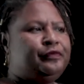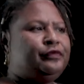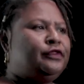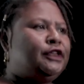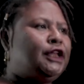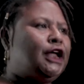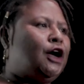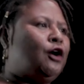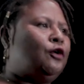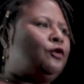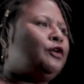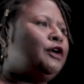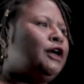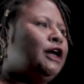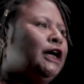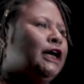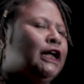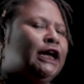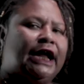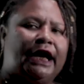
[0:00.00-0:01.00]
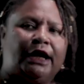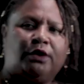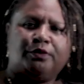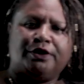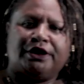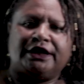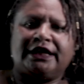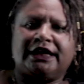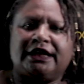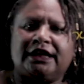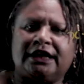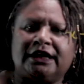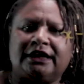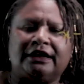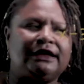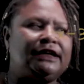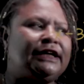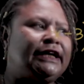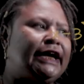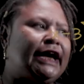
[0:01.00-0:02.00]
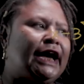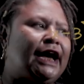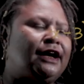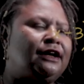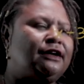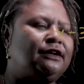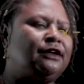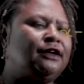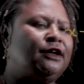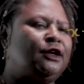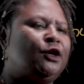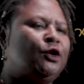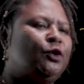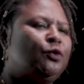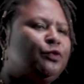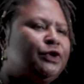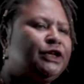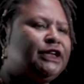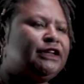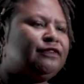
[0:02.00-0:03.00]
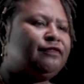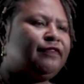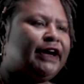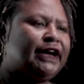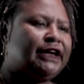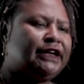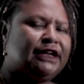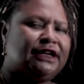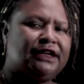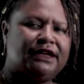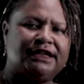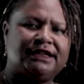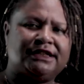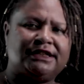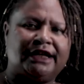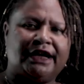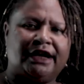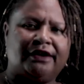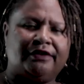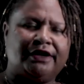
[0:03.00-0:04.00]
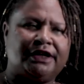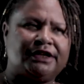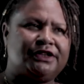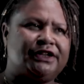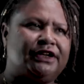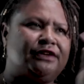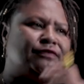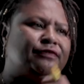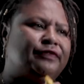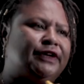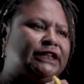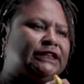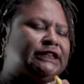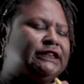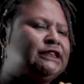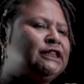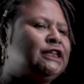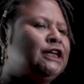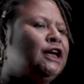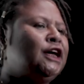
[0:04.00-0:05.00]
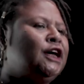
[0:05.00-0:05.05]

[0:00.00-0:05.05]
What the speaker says: Now, like we did here, we divide in this direction first.